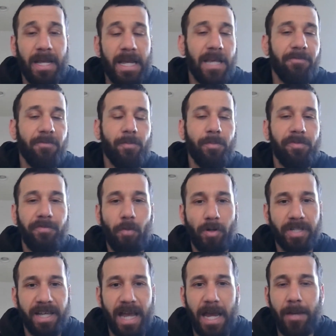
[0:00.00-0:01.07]
Even
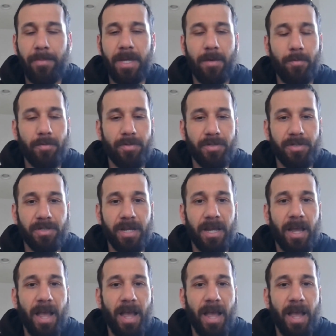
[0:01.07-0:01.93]
before the game, he was